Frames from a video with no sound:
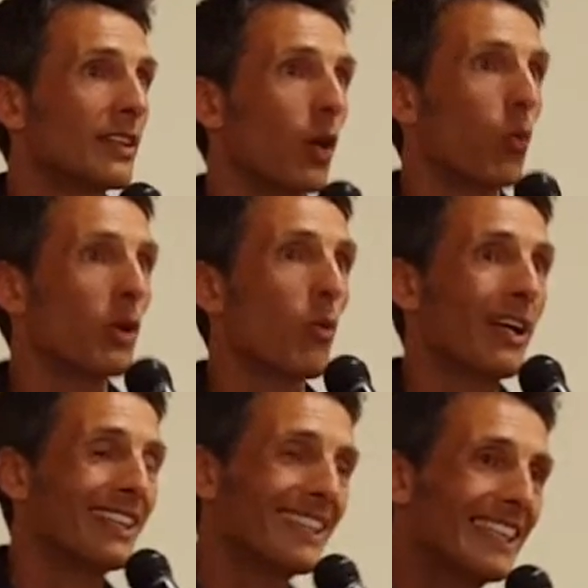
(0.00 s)
So we
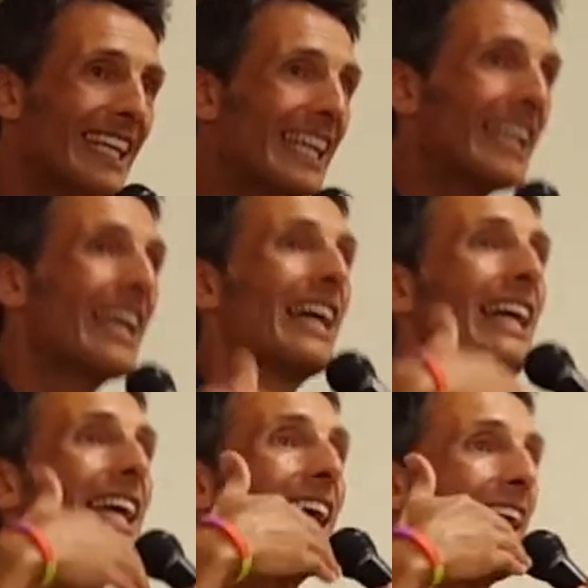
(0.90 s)
want to see
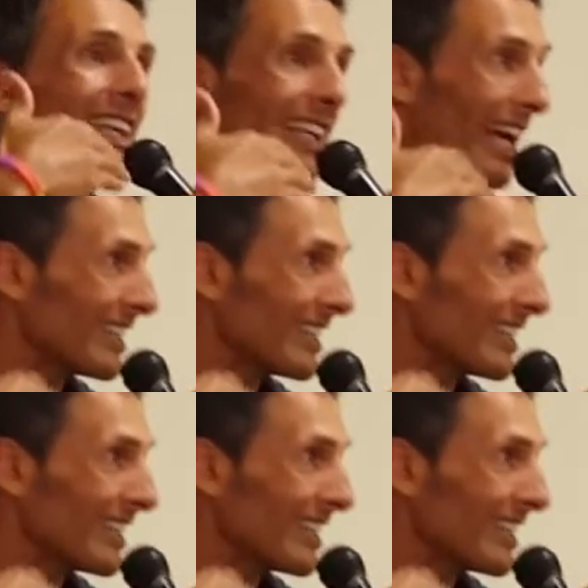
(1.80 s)
it